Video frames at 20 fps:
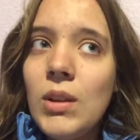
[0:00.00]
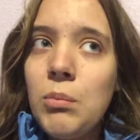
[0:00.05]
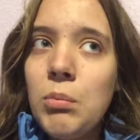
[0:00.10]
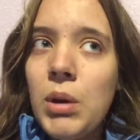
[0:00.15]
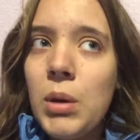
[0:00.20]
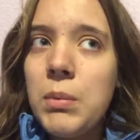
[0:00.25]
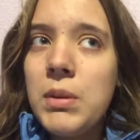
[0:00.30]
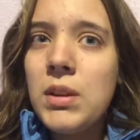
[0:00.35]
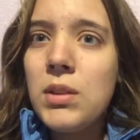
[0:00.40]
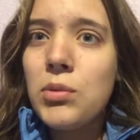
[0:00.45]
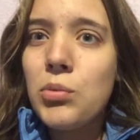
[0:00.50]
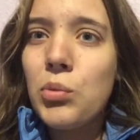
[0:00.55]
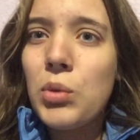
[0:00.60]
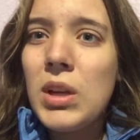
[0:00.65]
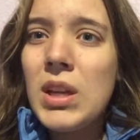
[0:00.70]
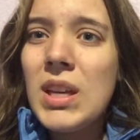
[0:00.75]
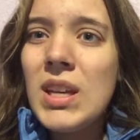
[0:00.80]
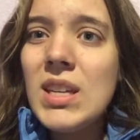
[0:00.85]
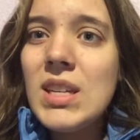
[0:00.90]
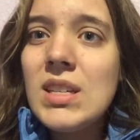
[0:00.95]
Probably
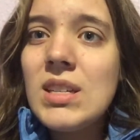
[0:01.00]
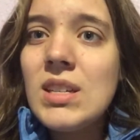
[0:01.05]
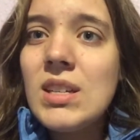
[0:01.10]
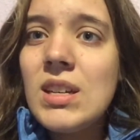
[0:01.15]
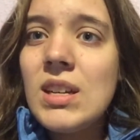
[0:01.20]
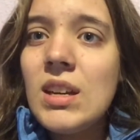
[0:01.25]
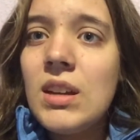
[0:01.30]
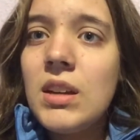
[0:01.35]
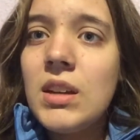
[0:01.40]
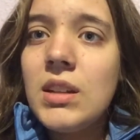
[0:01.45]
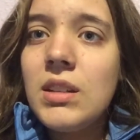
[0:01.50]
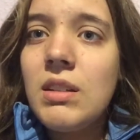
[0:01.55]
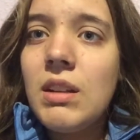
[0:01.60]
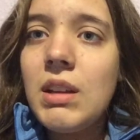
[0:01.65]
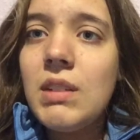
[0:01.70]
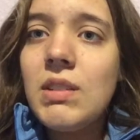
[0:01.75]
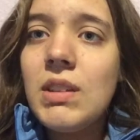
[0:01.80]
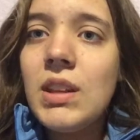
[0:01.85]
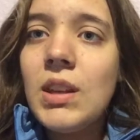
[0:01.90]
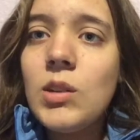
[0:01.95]
three days to